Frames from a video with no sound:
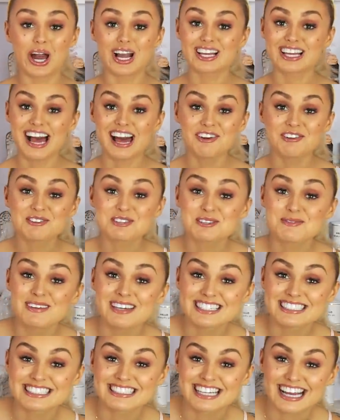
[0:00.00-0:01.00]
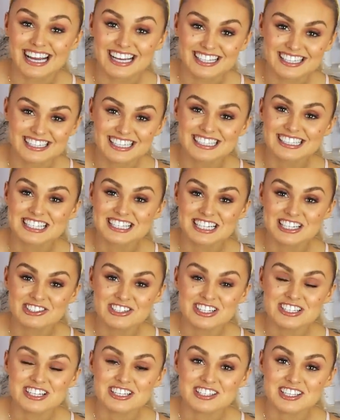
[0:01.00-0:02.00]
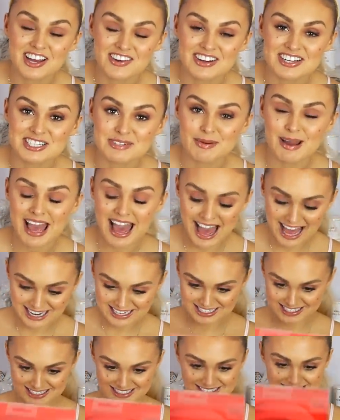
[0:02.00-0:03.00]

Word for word: I cannot speak today. I think this illness is going to my head.